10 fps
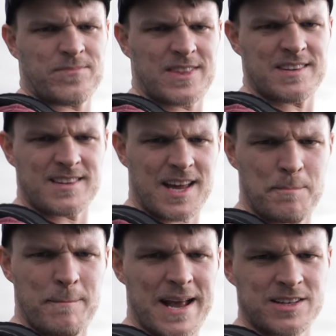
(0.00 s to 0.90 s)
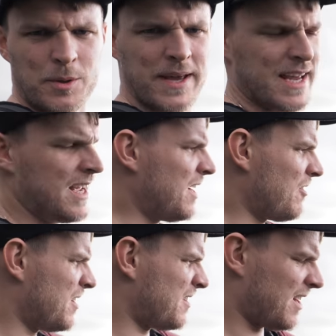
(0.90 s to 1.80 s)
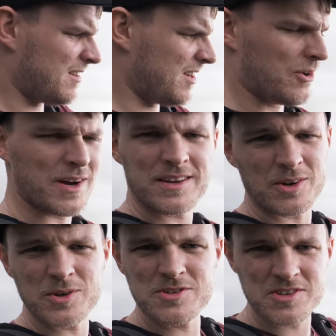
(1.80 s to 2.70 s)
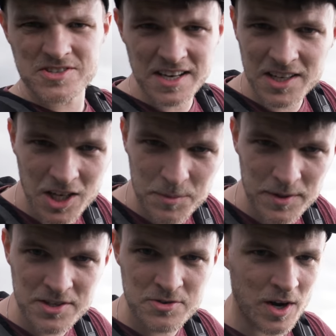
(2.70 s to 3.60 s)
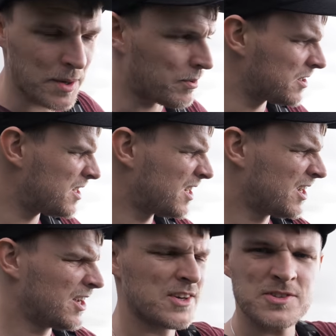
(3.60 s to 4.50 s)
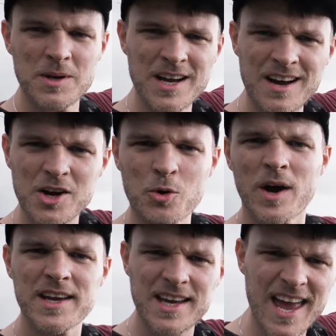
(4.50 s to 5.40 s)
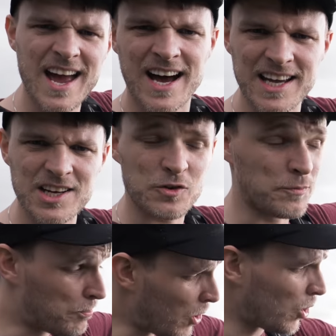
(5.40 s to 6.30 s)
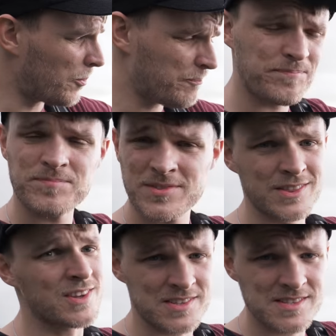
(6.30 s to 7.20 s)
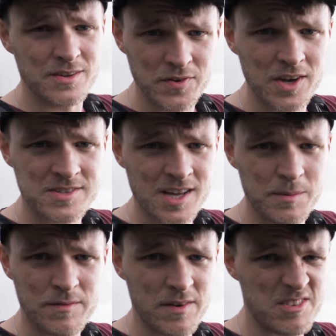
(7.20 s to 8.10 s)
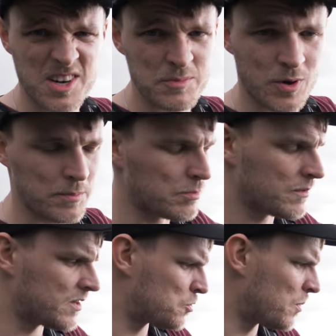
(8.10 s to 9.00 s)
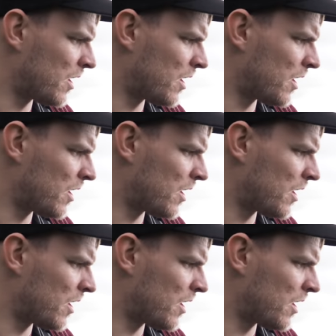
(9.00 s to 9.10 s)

this like metal bit here, and you know, I don't use a center column on this tripod, so I can't quite get high enough, but this is the first time I've ever had a problem with it, to be